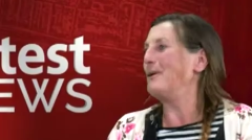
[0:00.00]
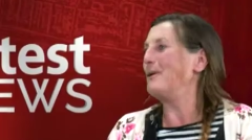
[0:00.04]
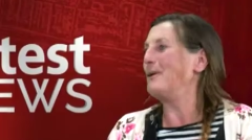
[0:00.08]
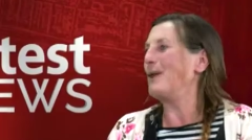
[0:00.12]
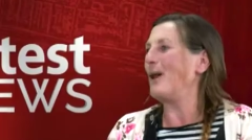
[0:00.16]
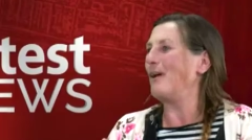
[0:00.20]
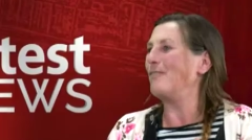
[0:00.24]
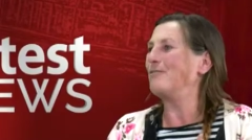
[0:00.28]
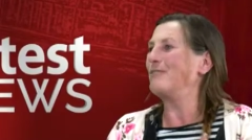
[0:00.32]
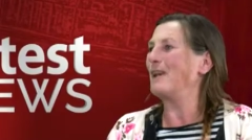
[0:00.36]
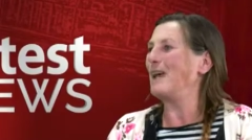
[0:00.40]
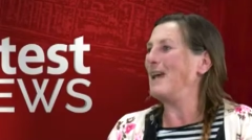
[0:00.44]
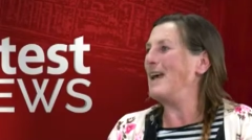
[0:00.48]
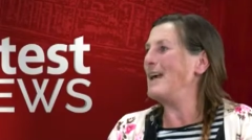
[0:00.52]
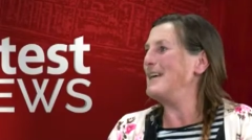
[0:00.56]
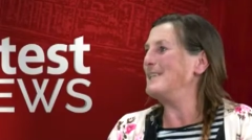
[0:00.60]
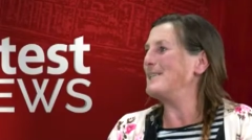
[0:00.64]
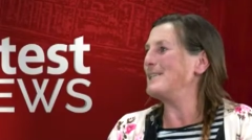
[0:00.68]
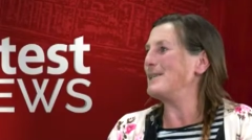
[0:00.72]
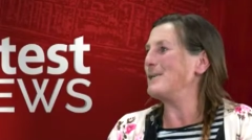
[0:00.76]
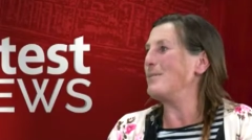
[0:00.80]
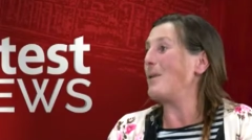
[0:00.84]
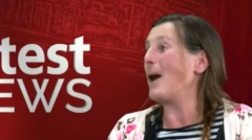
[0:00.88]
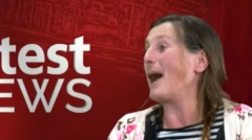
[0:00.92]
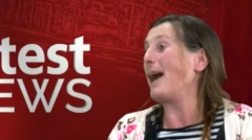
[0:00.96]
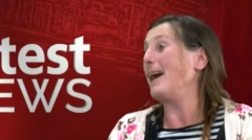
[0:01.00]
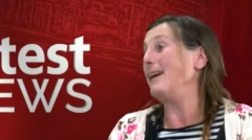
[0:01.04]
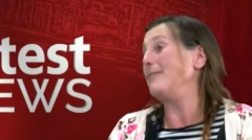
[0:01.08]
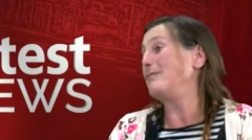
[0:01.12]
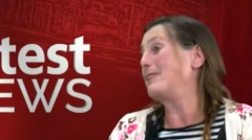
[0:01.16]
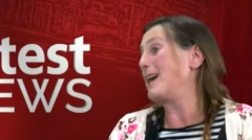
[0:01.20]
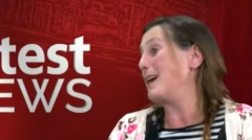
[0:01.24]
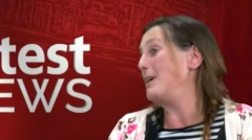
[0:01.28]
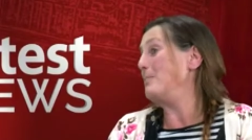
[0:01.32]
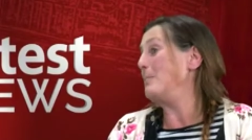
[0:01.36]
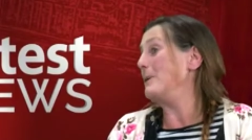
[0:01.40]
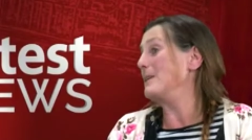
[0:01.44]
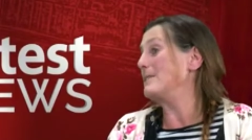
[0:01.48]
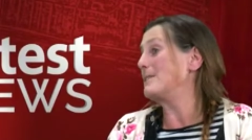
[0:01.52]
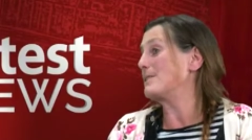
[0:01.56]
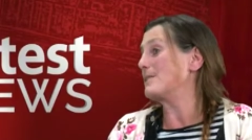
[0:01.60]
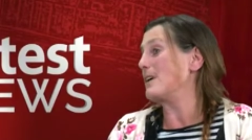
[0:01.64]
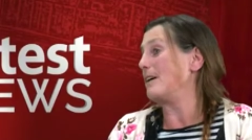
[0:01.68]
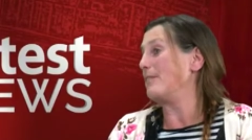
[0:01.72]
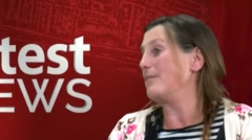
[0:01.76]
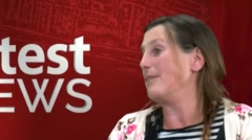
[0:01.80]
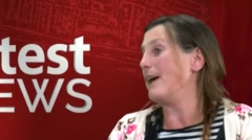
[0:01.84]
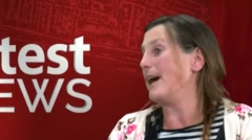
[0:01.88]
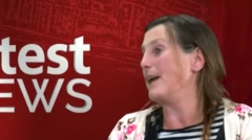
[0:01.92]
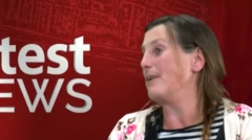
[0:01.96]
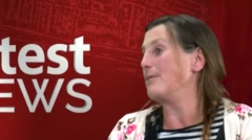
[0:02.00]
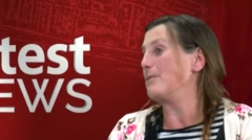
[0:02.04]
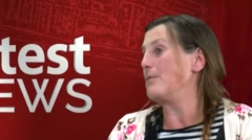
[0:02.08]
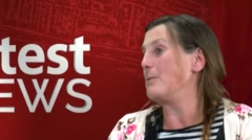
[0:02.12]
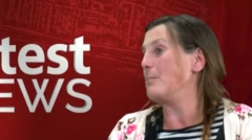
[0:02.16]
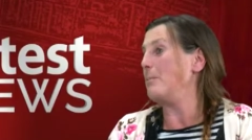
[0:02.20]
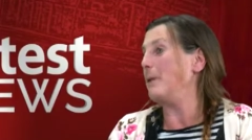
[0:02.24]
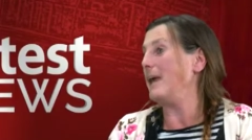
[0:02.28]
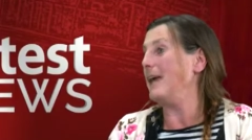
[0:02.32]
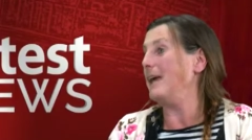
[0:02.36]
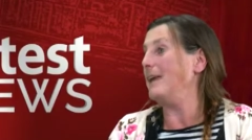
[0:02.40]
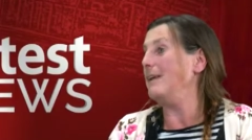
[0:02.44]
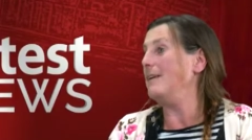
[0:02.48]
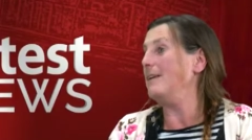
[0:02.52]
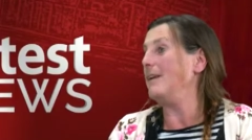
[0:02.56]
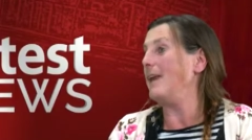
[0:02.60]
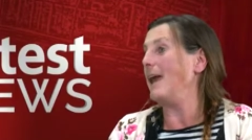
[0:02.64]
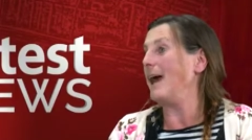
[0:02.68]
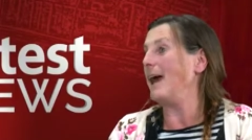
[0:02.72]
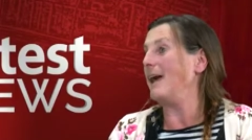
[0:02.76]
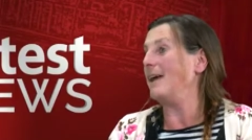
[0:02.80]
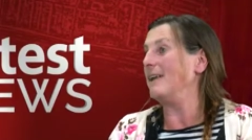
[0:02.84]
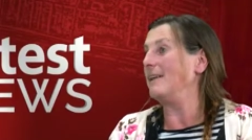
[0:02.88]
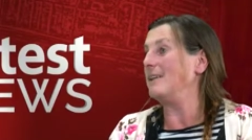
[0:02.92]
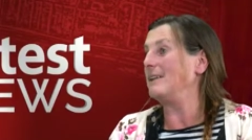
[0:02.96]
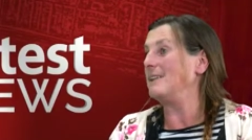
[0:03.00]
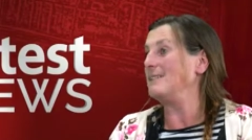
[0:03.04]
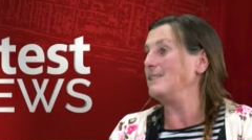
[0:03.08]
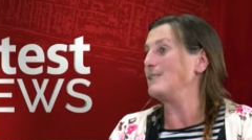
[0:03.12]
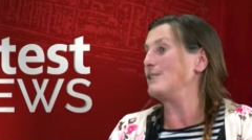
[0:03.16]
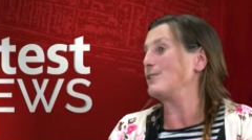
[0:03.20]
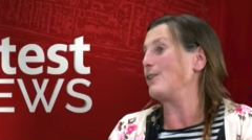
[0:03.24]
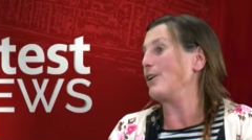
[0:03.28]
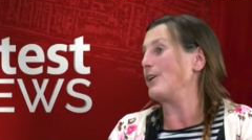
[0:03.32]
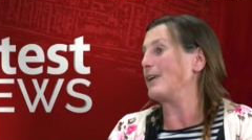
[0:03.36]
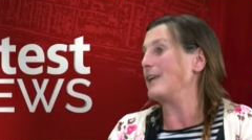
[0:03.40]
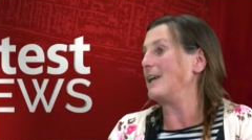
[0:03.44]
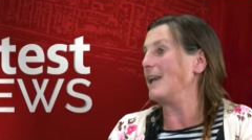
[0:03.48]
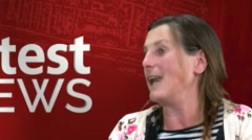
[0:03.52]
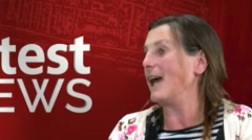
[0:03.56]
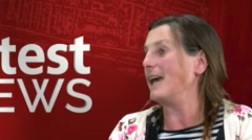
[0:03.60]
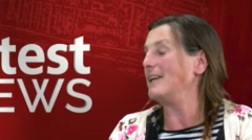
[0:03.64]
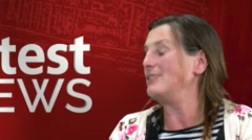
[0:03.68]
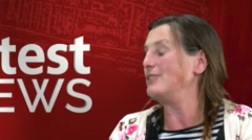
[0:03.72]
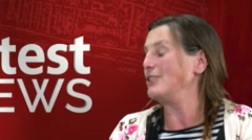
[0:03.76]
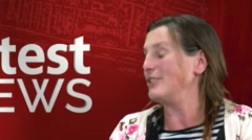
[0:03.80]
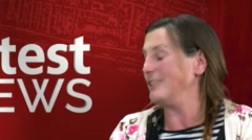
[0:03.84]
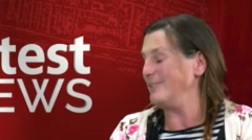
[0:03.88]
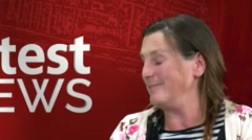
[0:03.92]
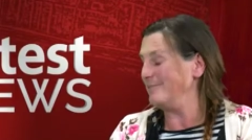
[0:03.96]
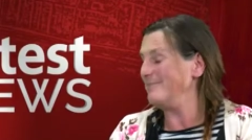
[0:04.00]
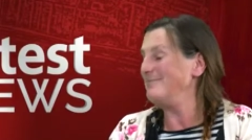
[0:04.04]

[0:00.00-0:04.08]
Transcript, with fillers: lovely, easy way of keeping stuff out of the bin and in circulation.